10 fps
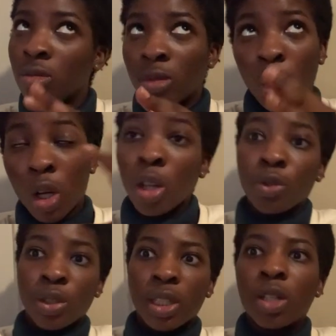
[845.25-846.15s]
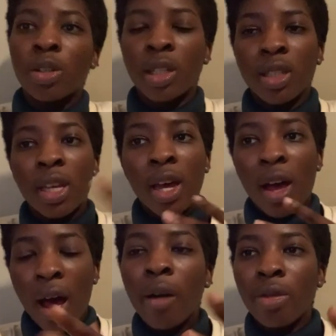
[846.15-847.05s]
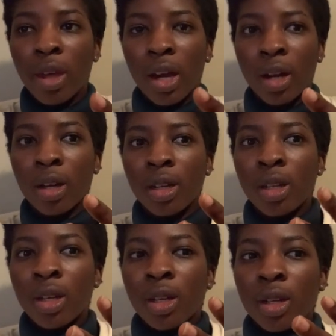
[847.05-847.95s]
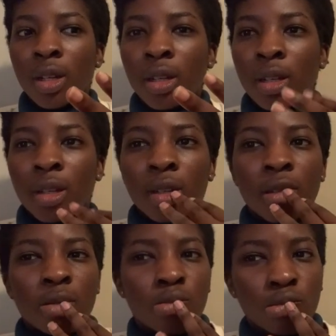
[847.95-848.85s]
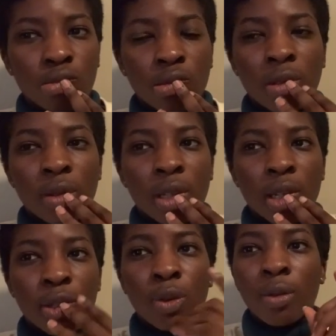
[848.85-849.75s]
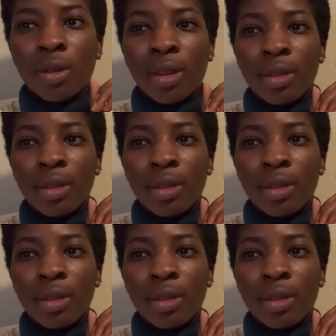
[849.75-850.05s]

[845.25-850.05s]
not all of her secrets out there. Hmm. So